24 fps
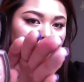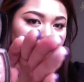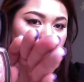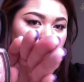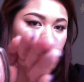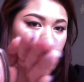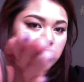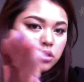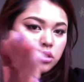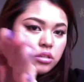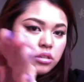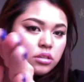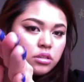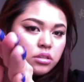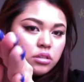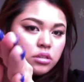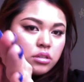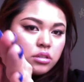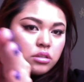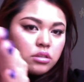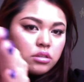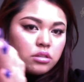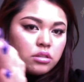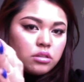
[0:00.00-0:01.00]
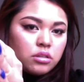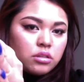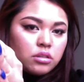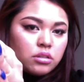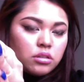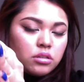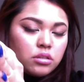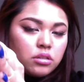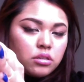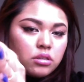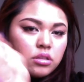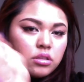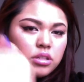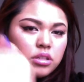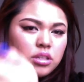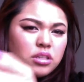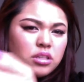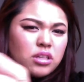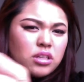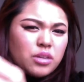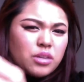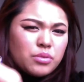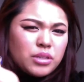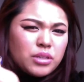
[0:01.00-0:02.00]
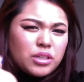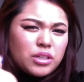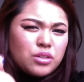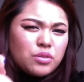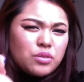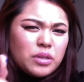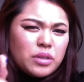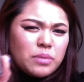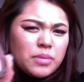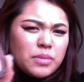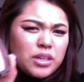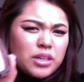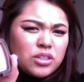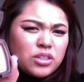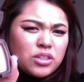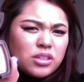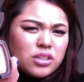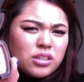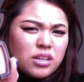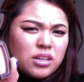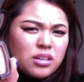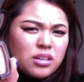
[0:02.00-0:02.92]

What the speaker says: this is not really doing much, is it?